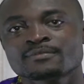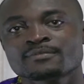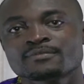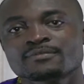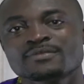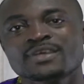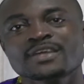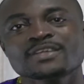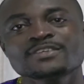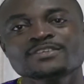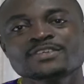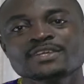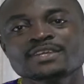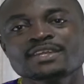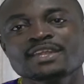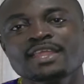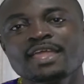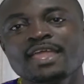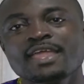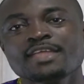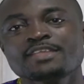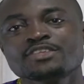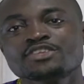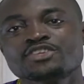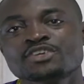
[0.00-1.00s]
There is an
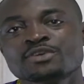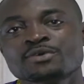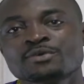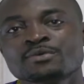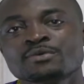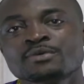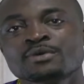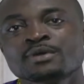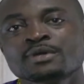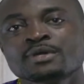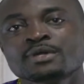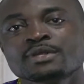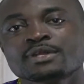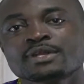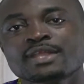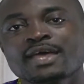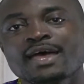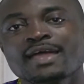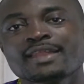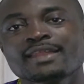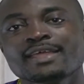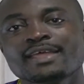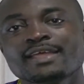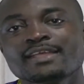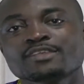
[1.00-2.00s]
angel
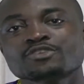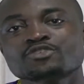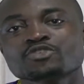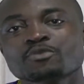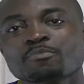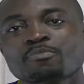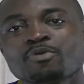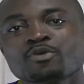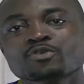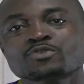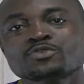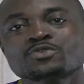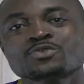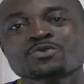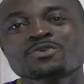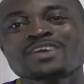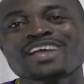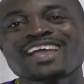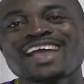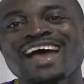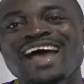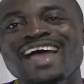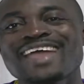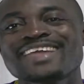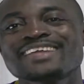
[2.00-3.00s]
that is supposed to
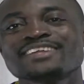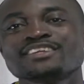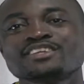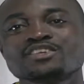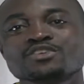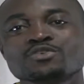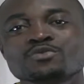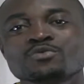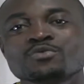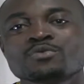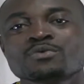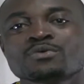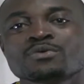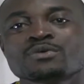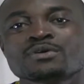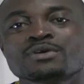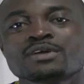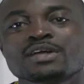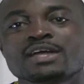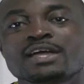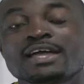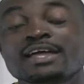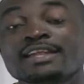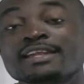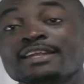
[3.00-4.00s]
guide you
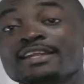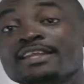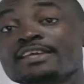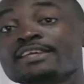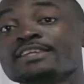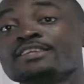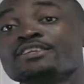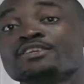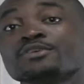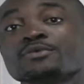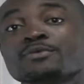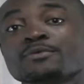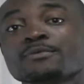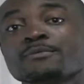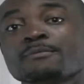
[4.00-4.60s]
and lead you.